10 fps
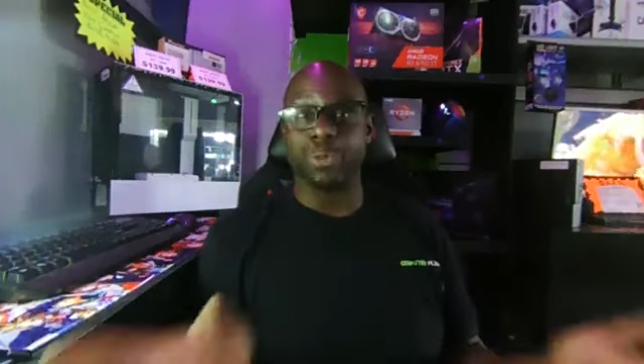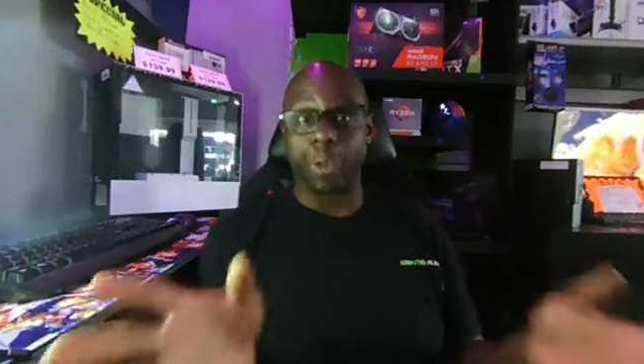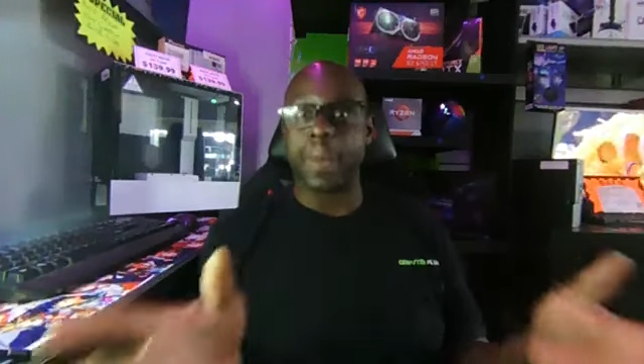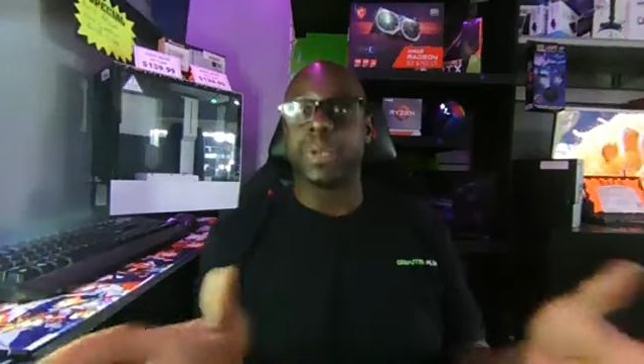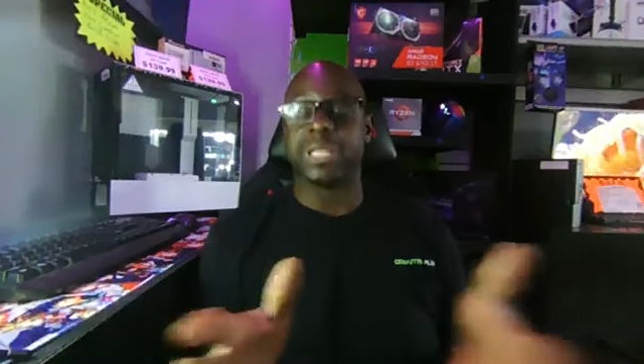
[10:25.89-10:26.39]

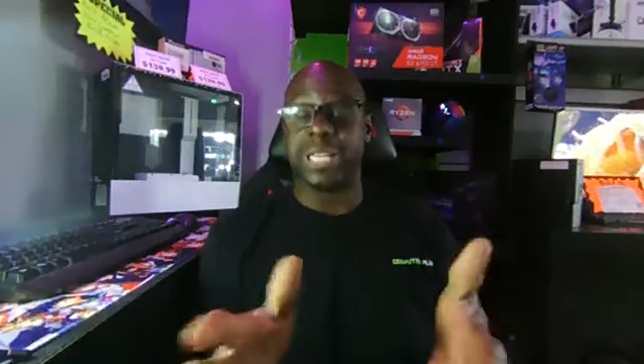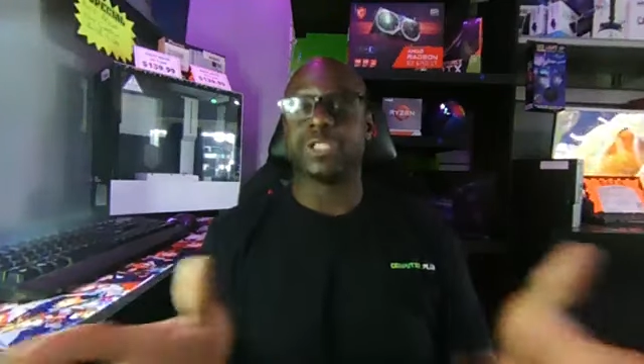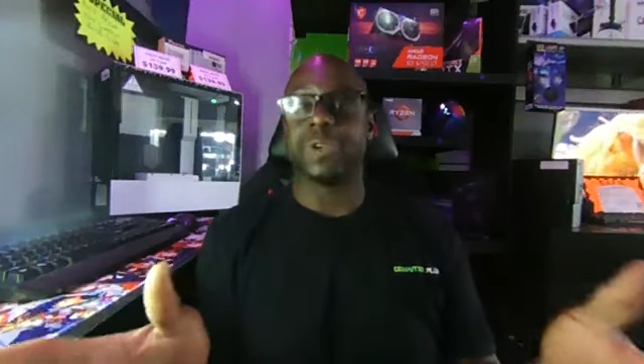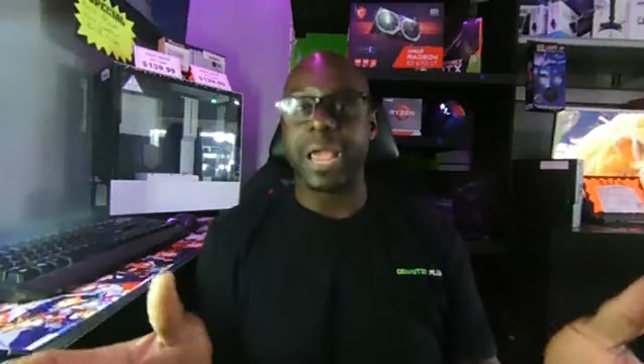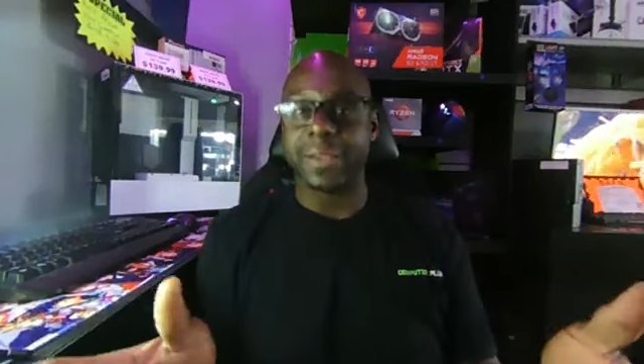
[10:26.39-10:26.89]
Remember
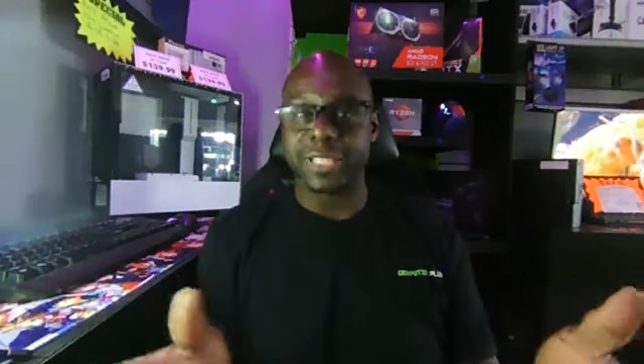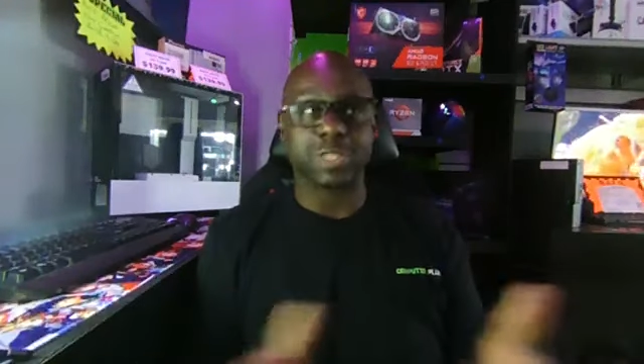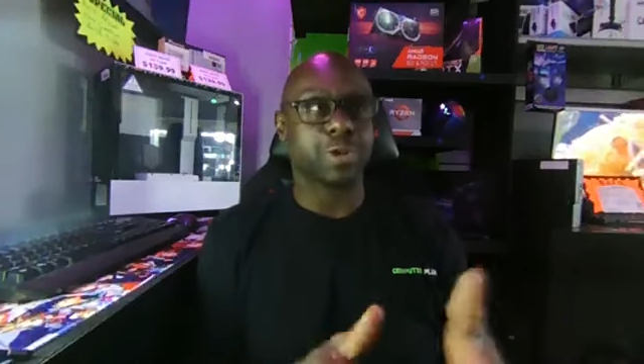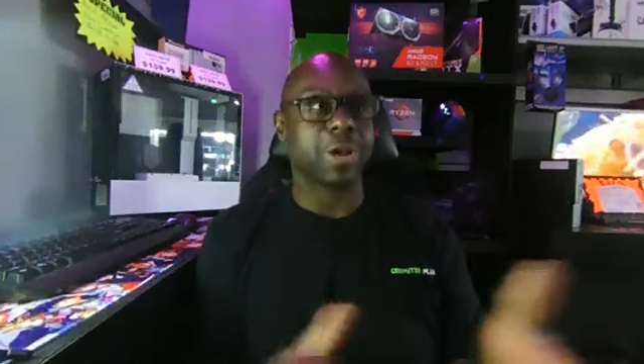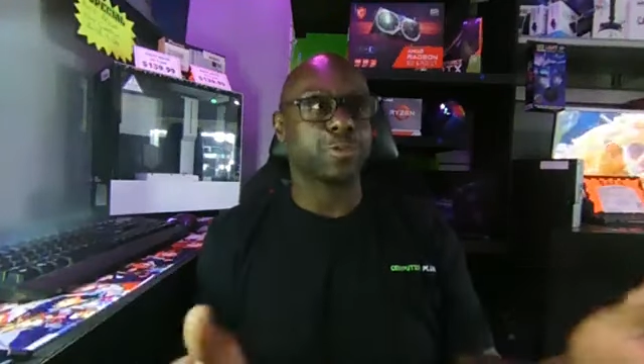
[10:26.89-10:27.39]
disk drives?
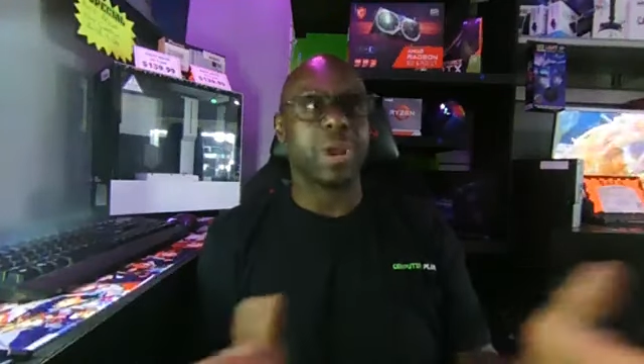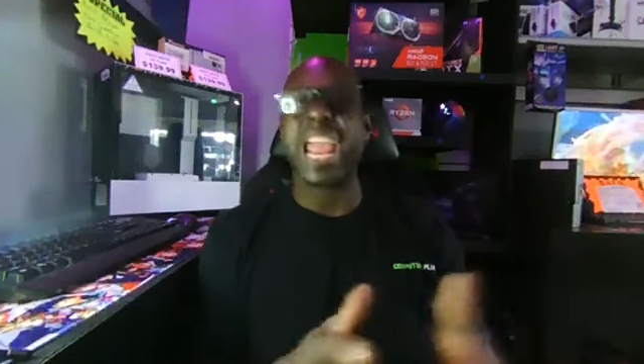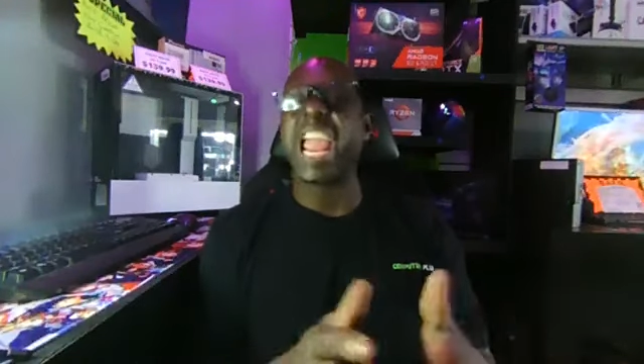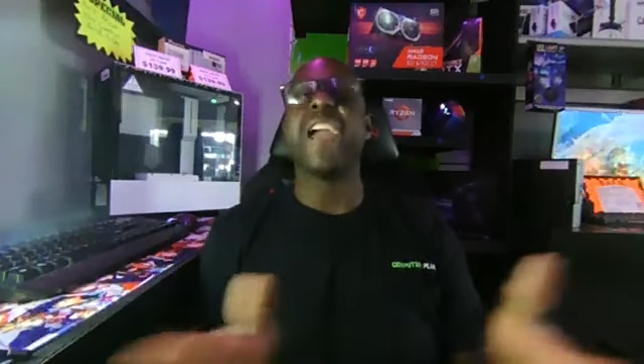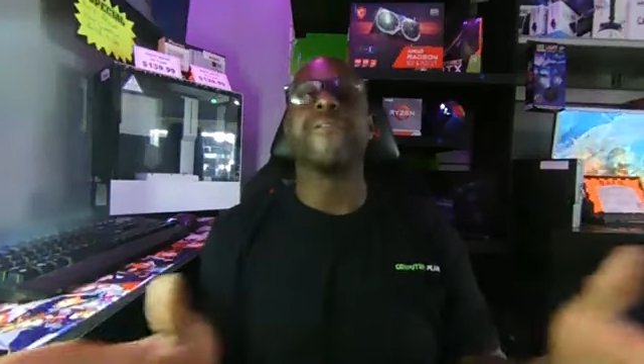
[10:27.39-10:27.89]
Disk drives were
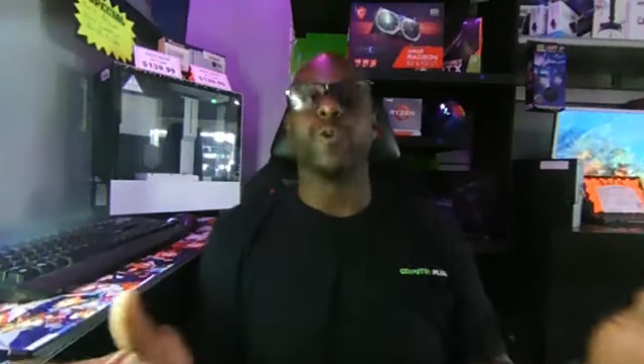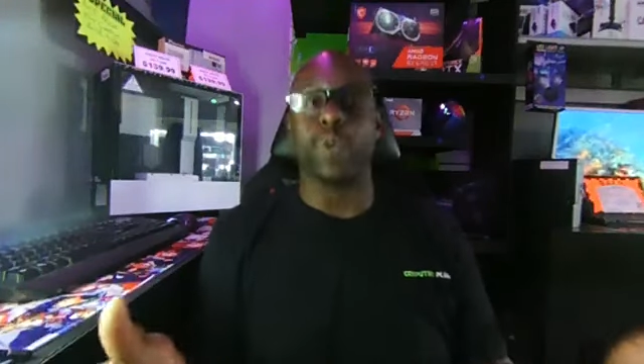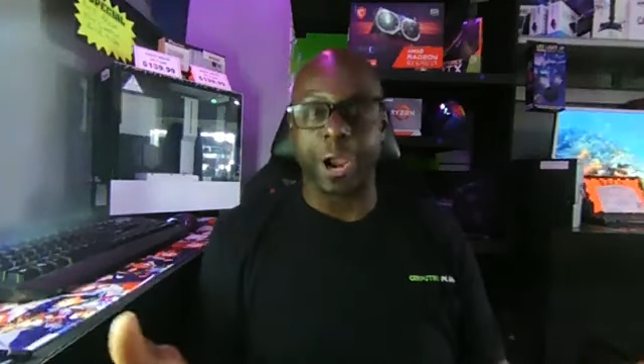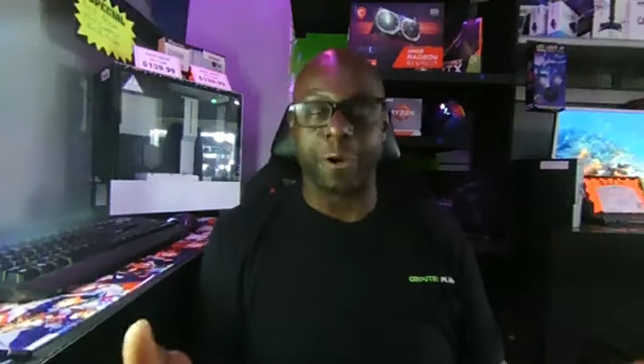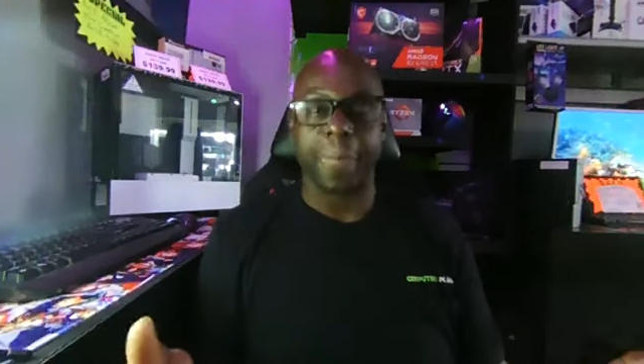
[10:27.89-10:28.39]
everywhere.